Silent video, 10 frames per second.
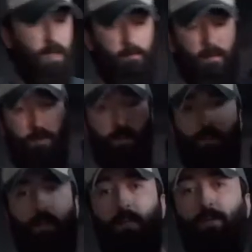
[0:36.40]
Mirrors
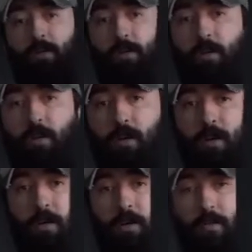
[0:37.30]
Edge
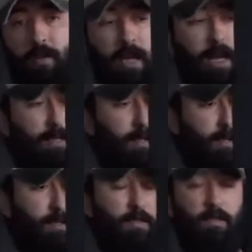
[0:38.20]

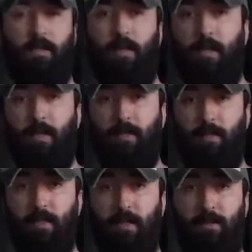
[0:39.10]
Catalyst collector's
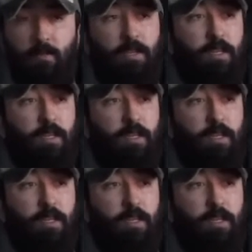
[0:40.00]
edition.